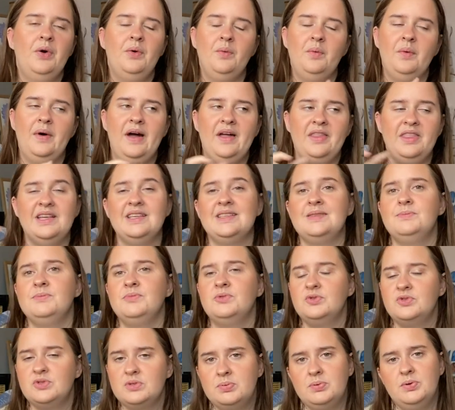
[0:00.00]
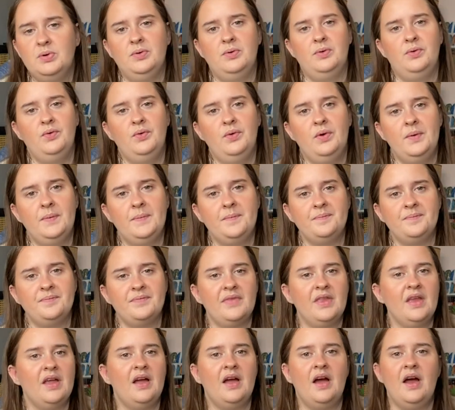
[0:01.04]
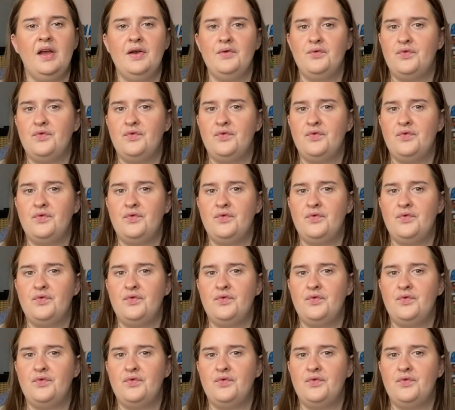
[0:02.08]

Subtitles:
where there's multiple kind